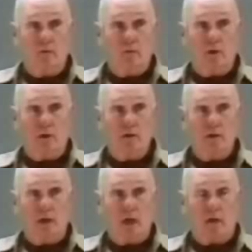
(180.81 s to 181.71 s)
because
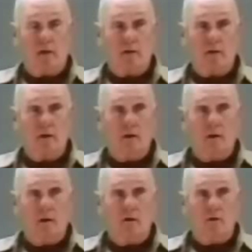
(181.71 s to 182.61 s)
in action,
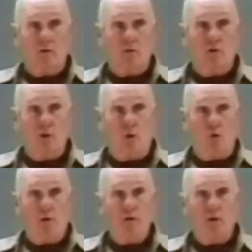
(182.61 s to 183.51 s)
you know
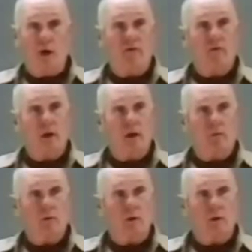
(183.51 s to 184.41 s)
that you have to make it
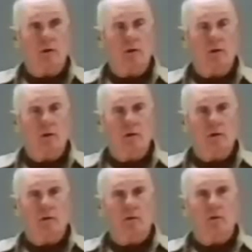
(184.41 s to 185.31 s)
work.
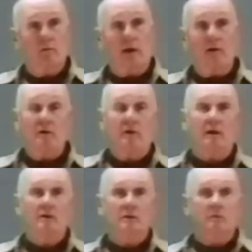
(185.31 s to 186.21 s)
So in my own
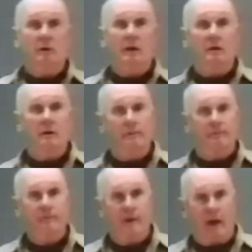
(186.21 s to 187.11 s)
case, and my
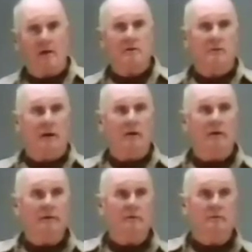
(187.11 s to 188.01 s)
action record
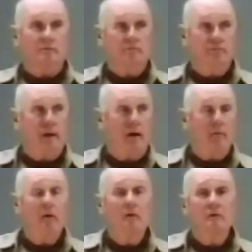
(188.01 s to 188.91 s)
is better
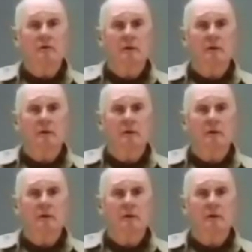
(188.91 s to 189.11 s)
than most,